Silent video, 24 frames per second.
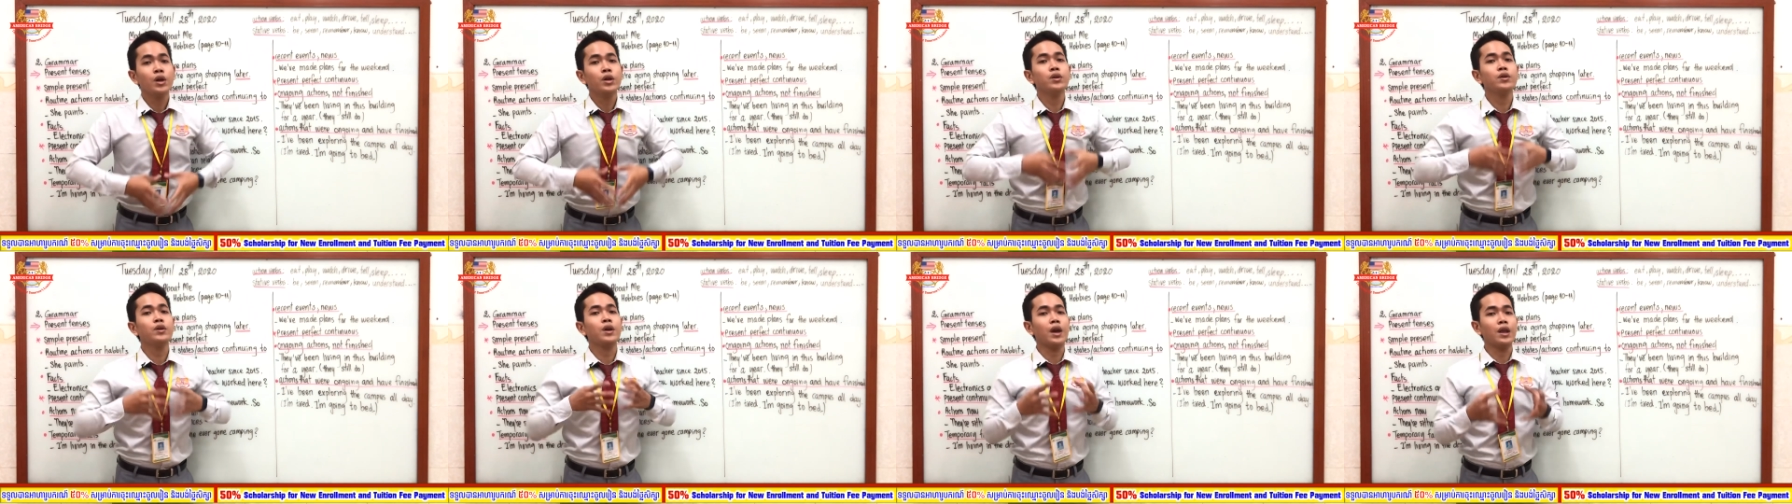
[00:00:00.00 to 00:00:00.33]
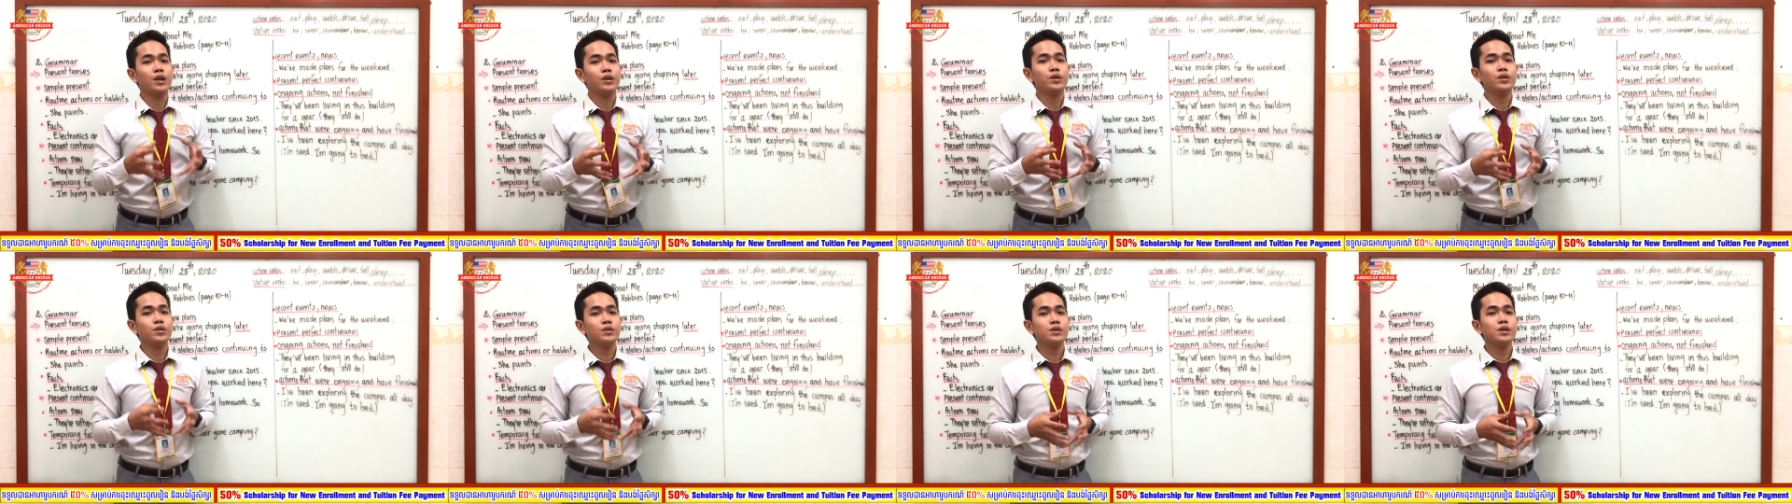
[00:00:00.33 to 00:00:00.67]
You
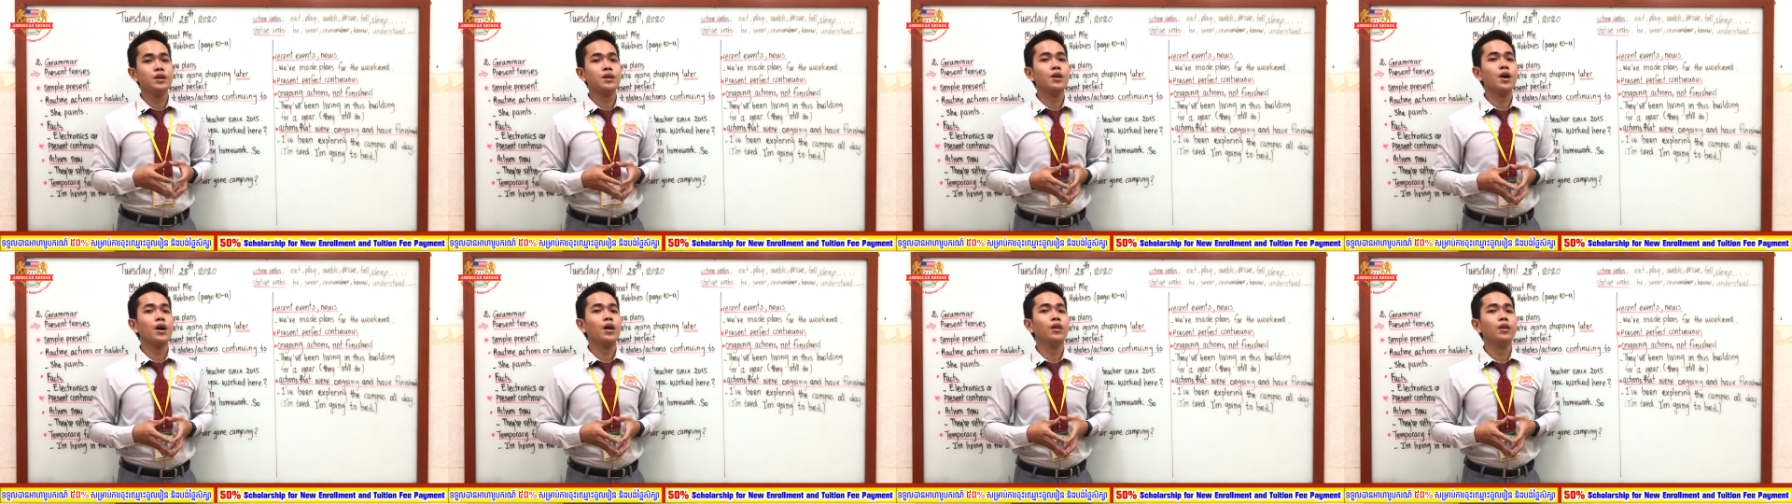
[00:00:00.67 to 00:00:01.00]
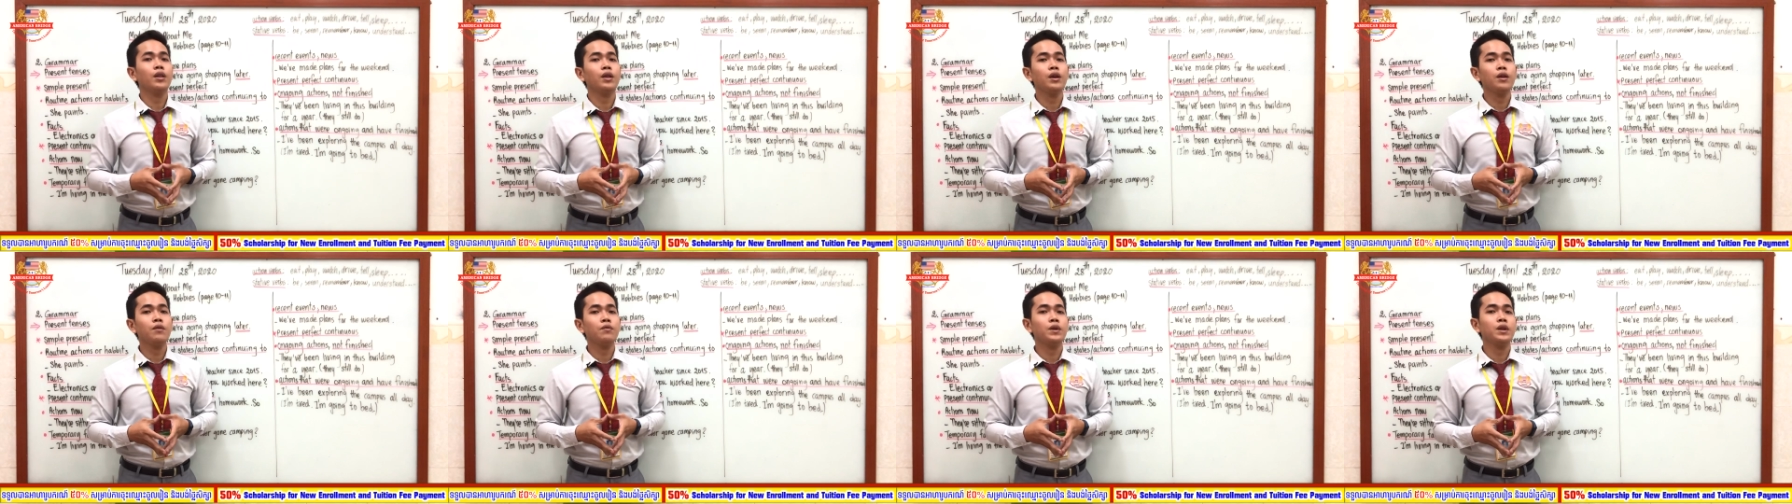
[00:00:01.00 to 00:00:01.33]
can use it
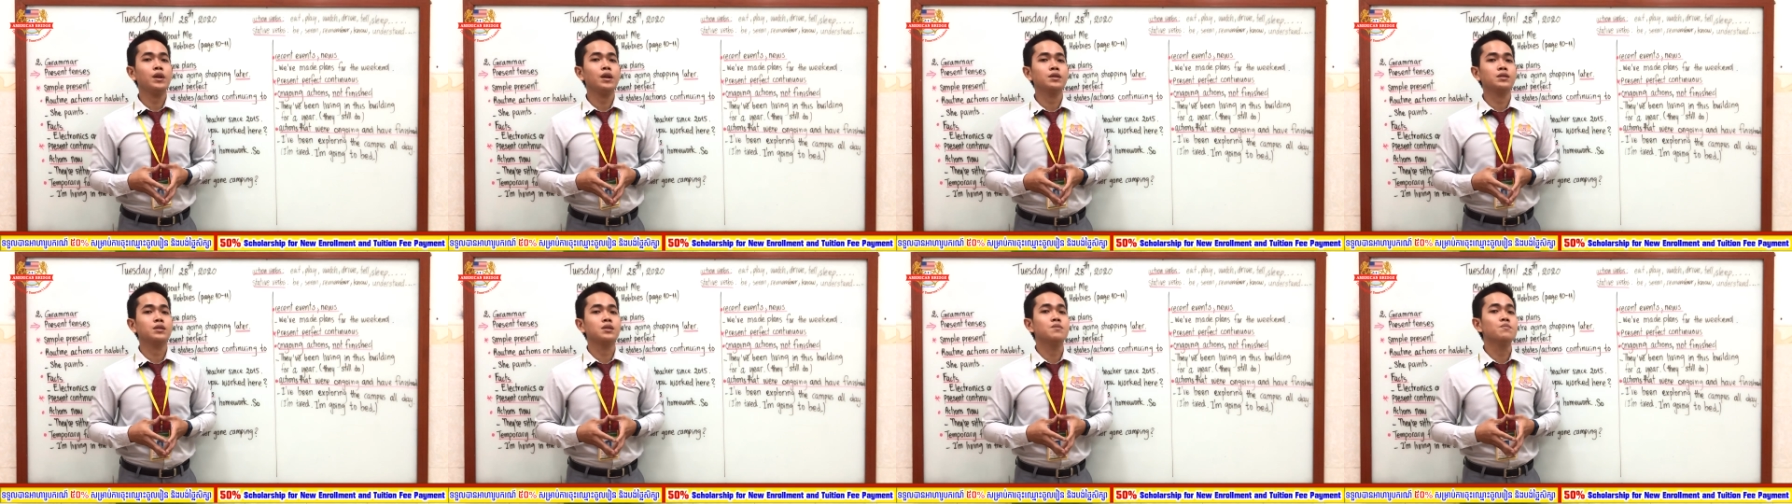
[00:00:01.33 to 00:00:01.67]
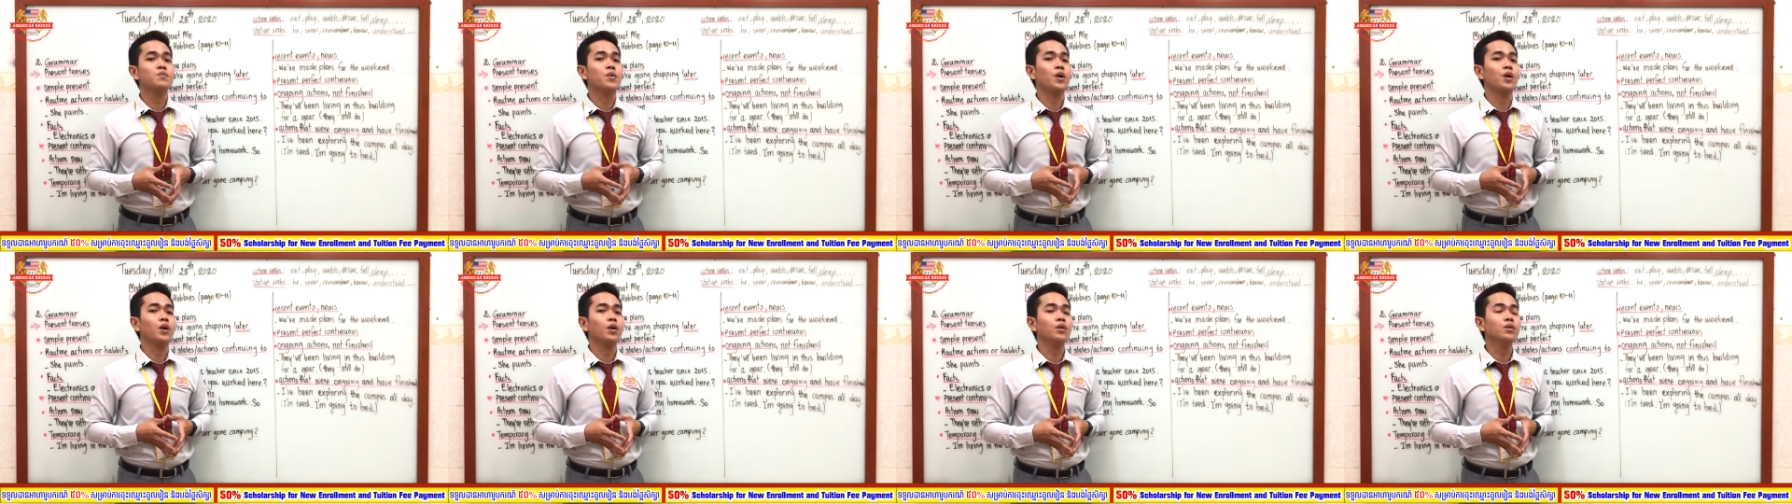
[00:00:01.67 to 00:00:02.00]
only with the
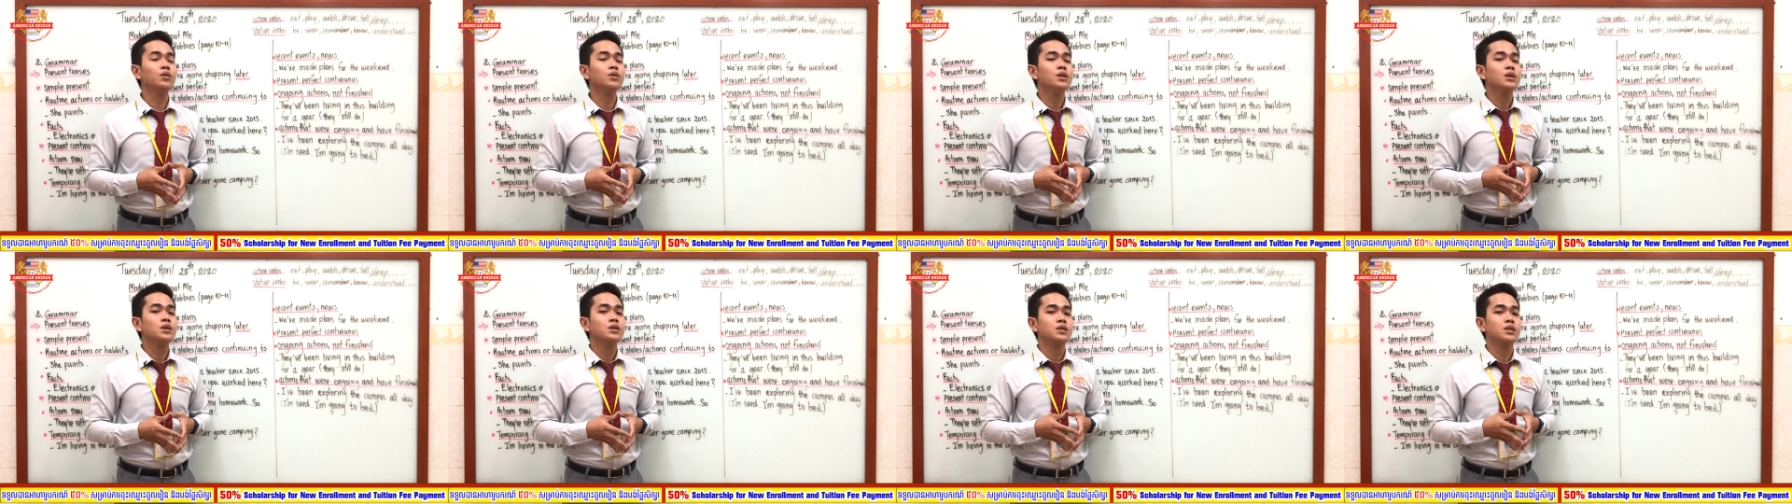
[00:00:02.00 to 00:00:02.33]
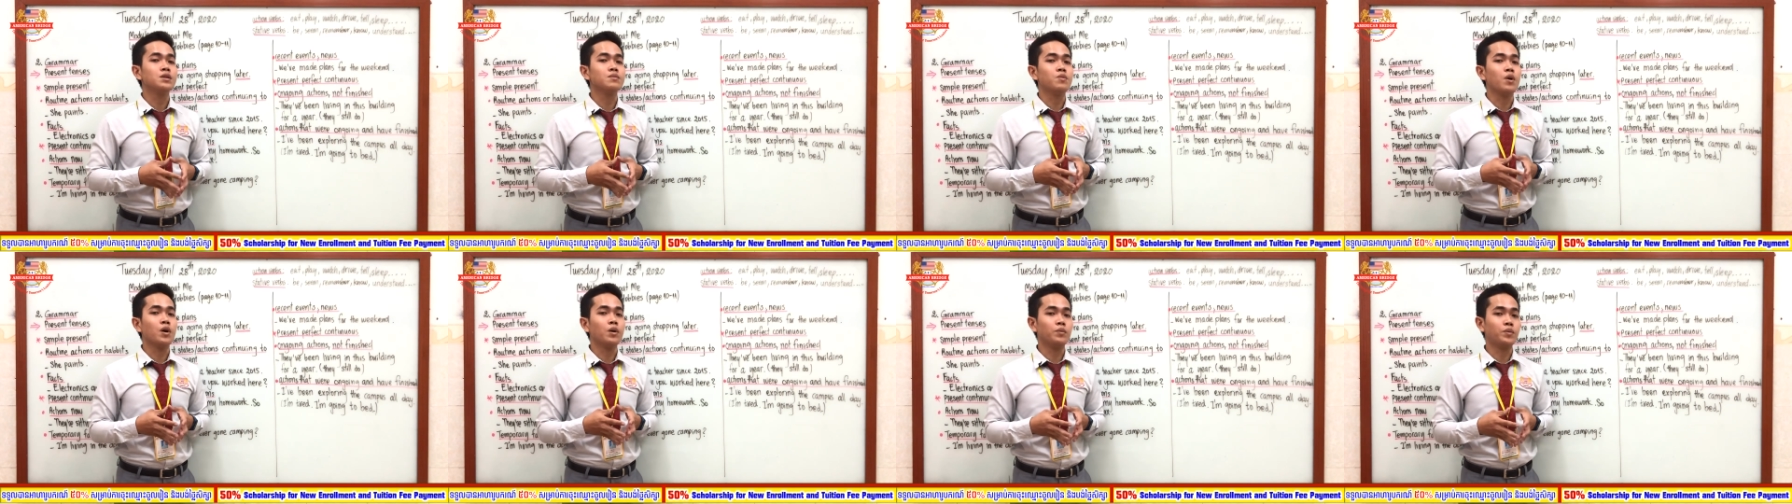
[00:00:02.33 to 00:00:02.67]

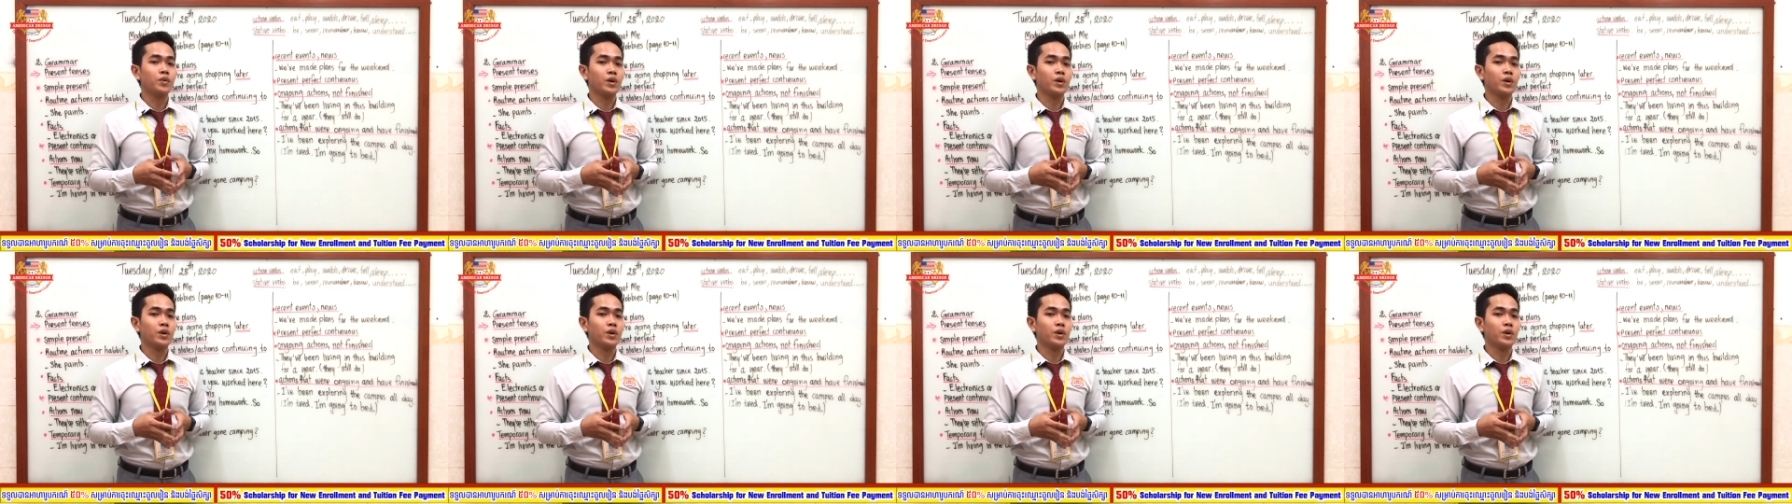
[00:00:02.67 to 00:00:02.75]
simple